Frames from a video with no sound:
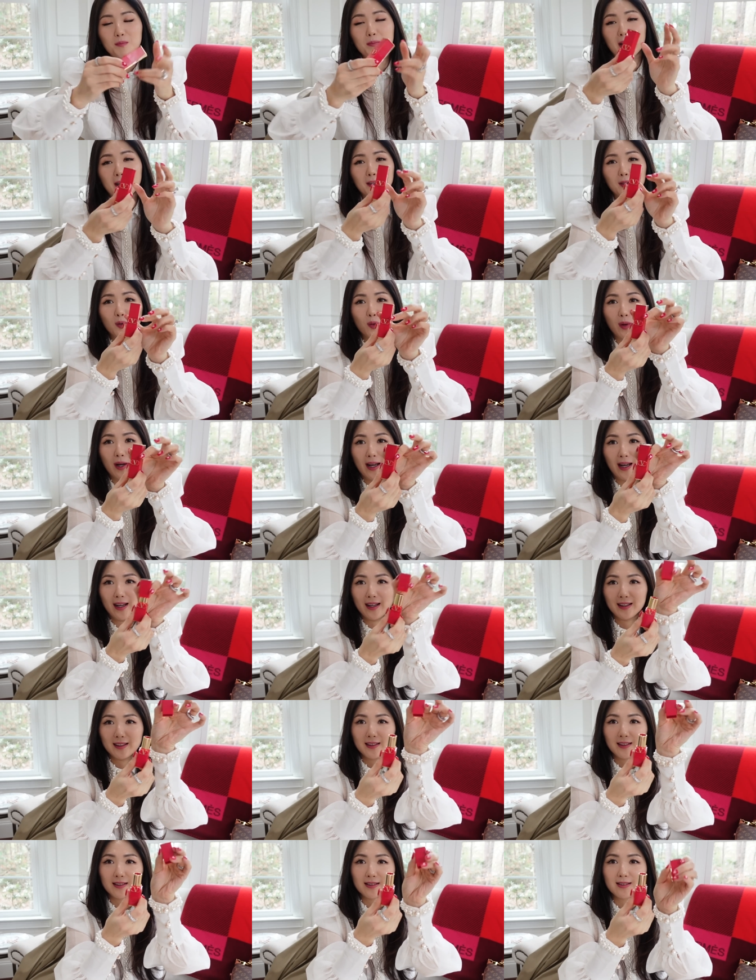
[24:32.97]
By the
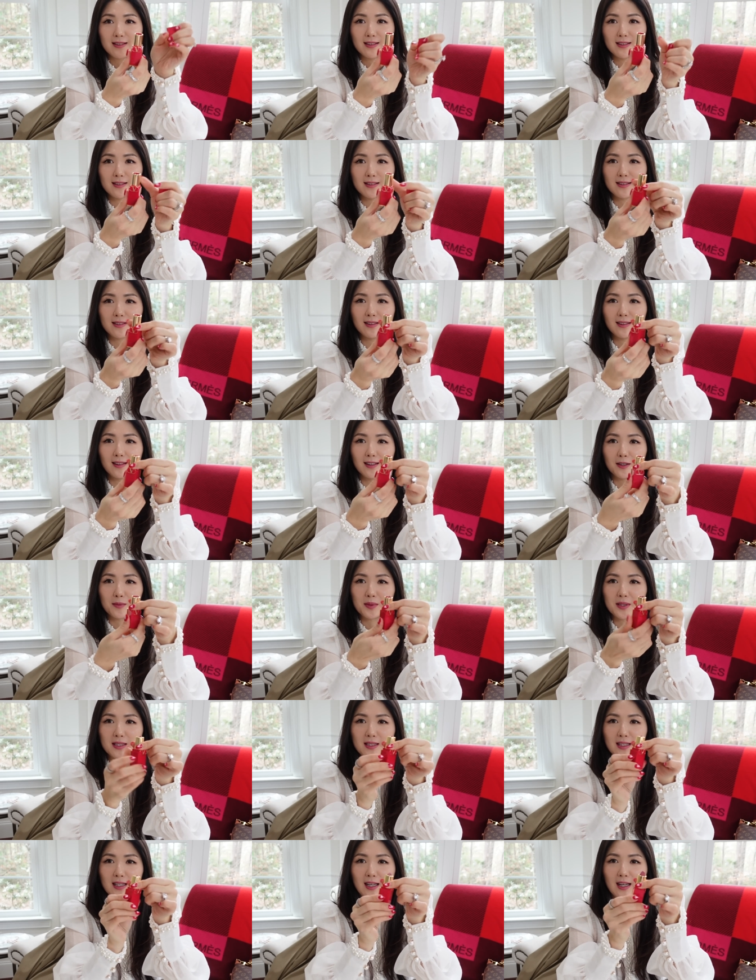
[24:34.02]
way, this is the
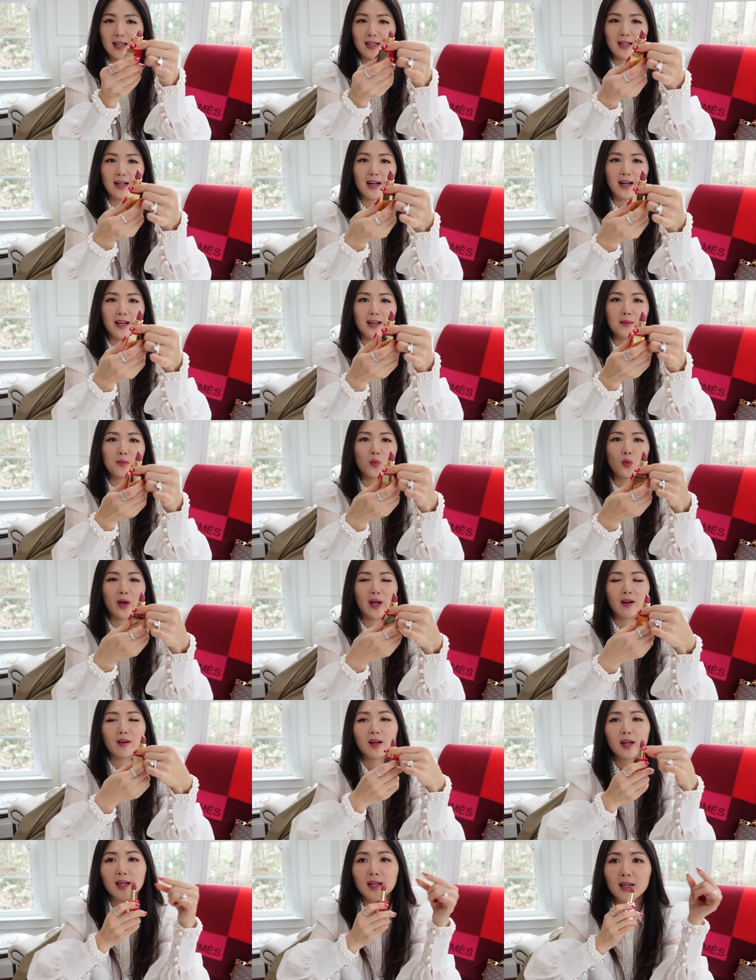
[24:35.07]
lipstick I am
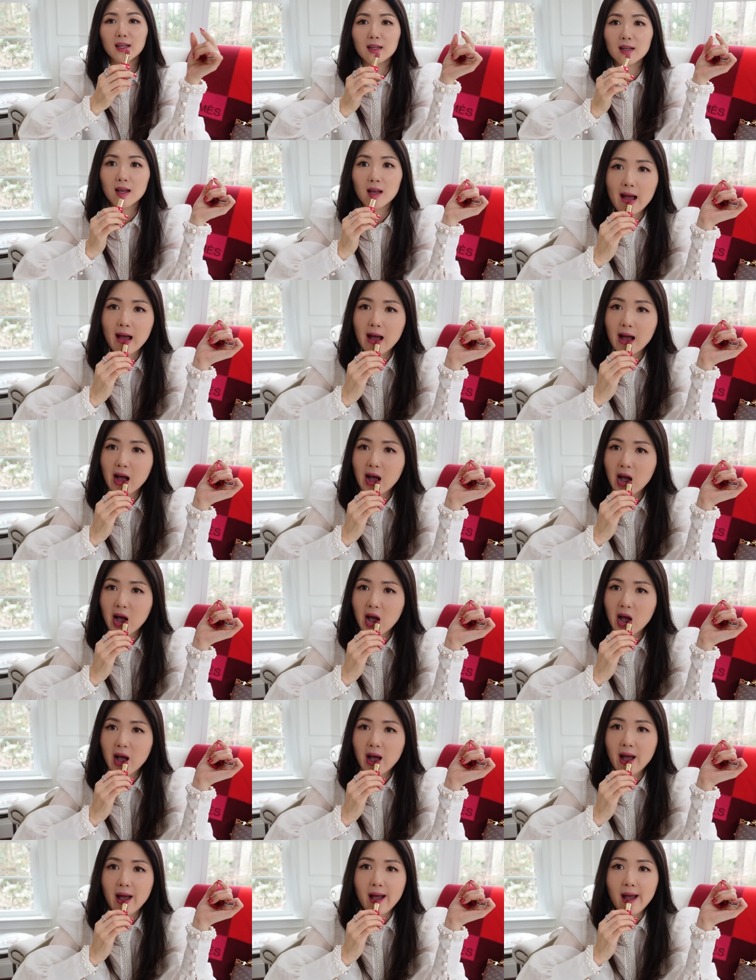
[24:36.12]
wearing.
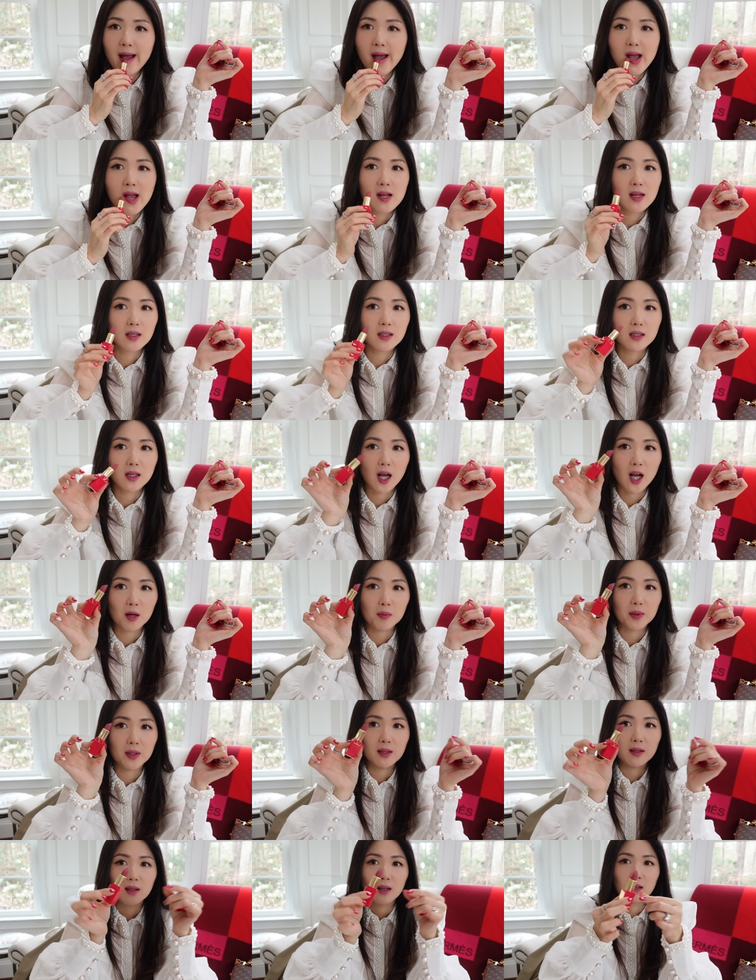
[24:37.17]
I've
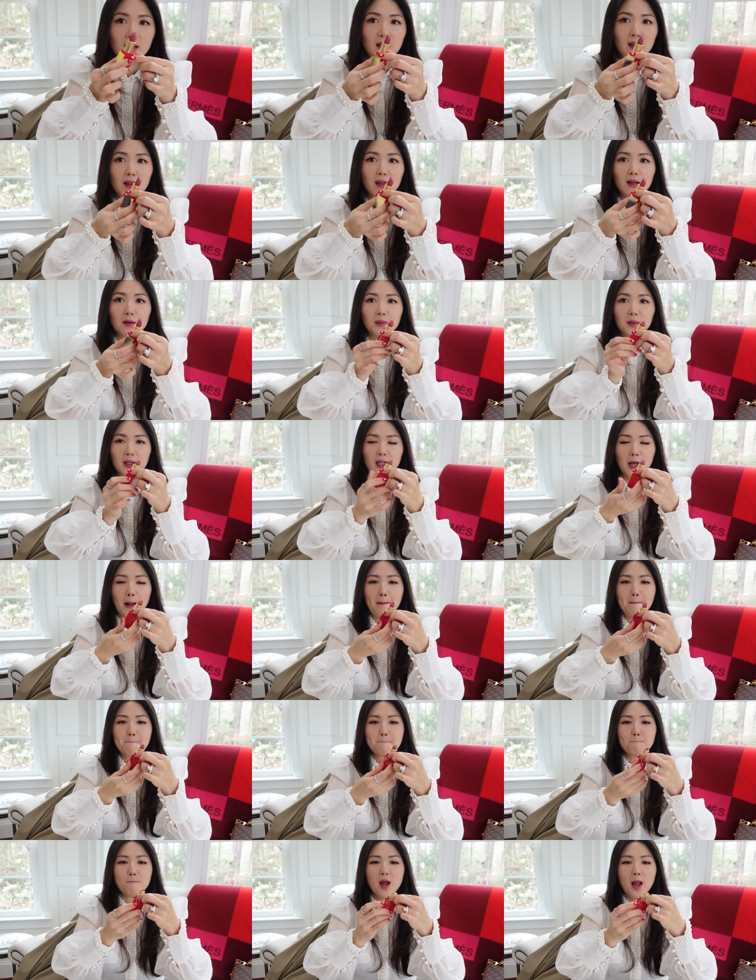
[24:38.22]
been loving
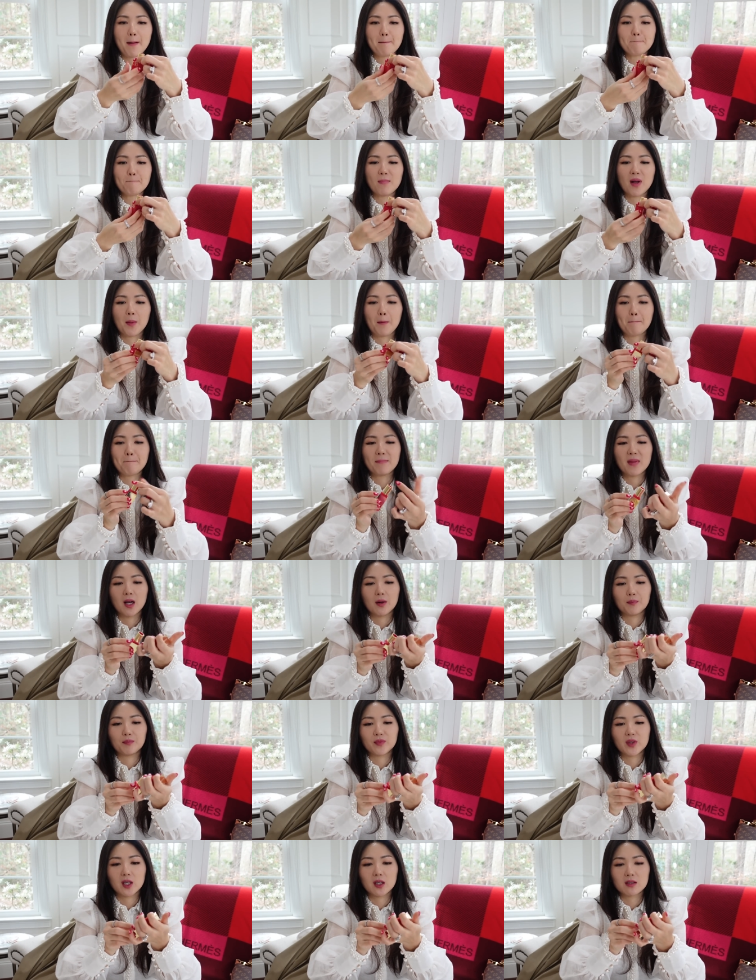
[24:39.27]

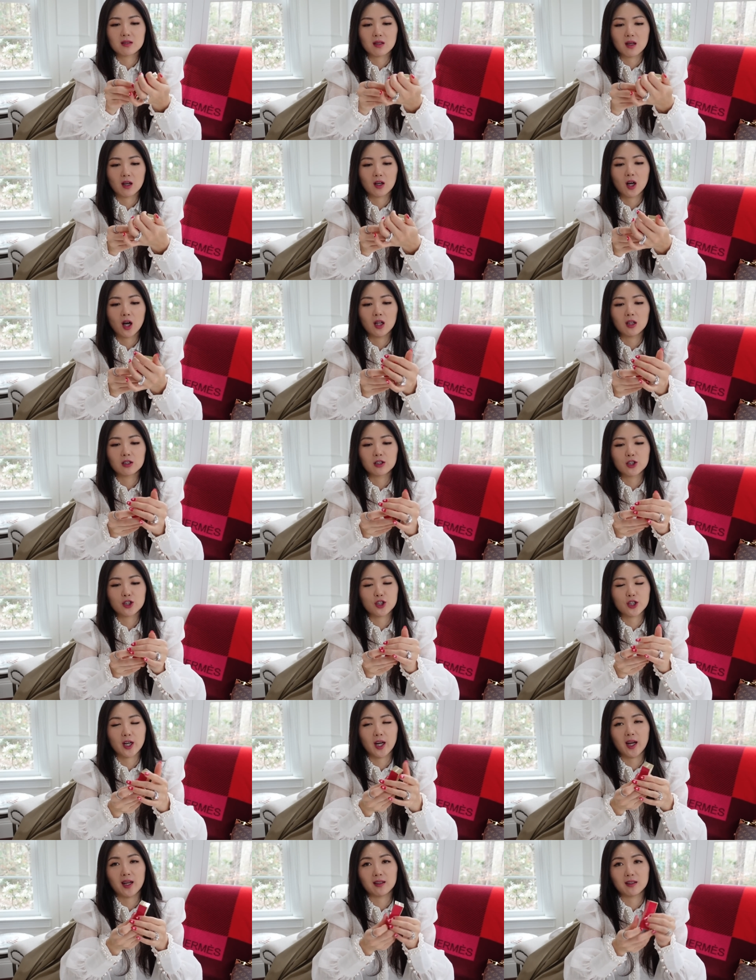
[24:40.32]
this color
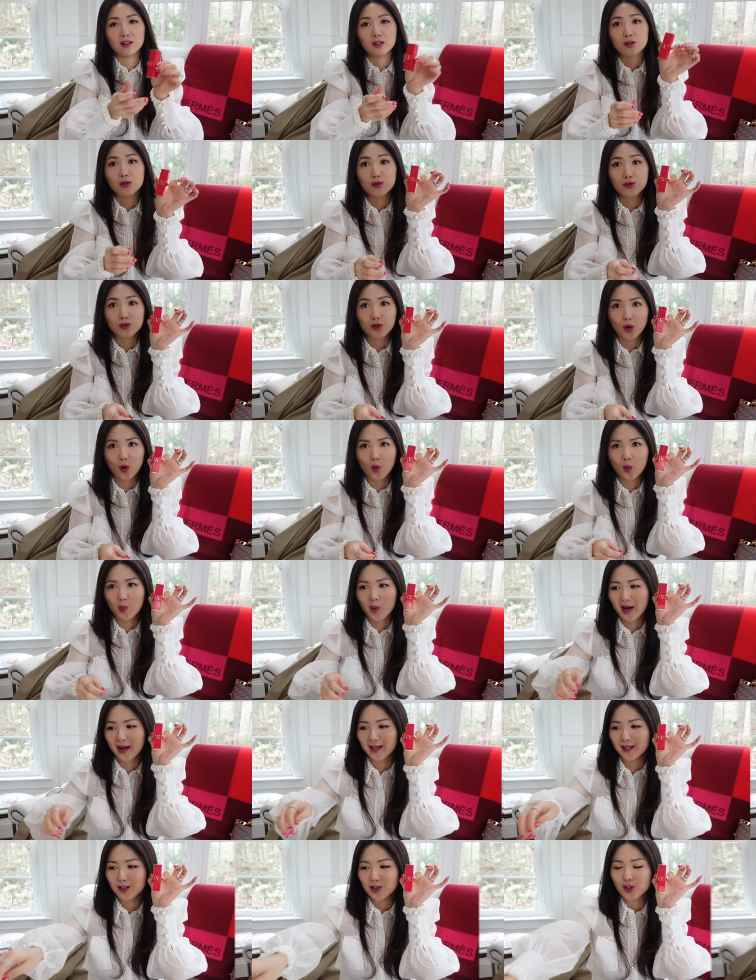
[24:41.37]
shade so
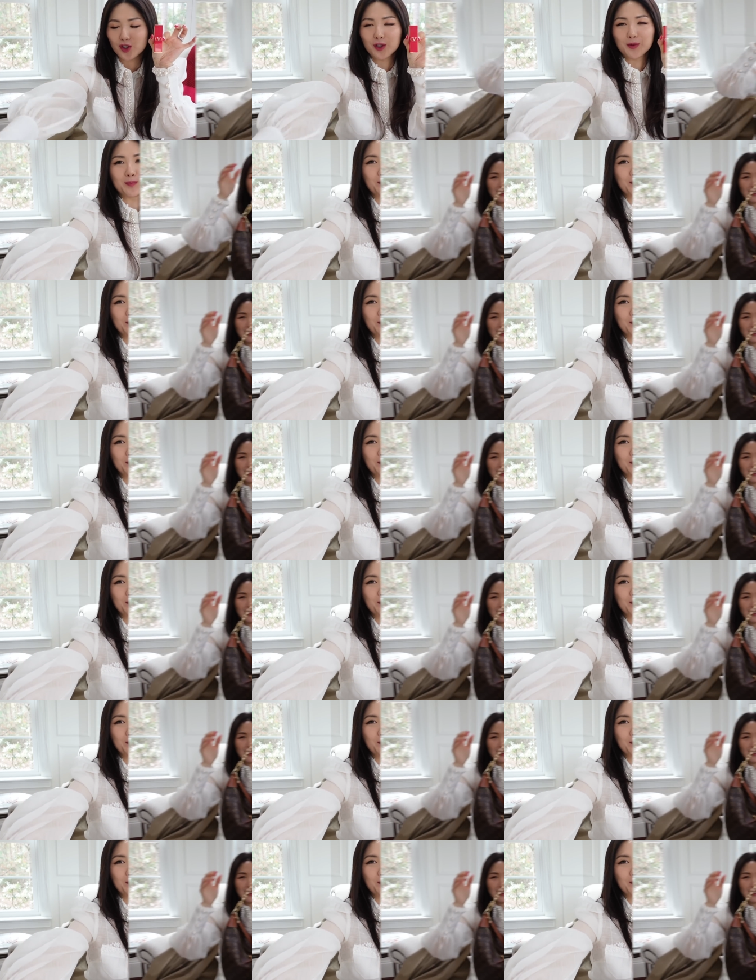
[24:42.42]
much.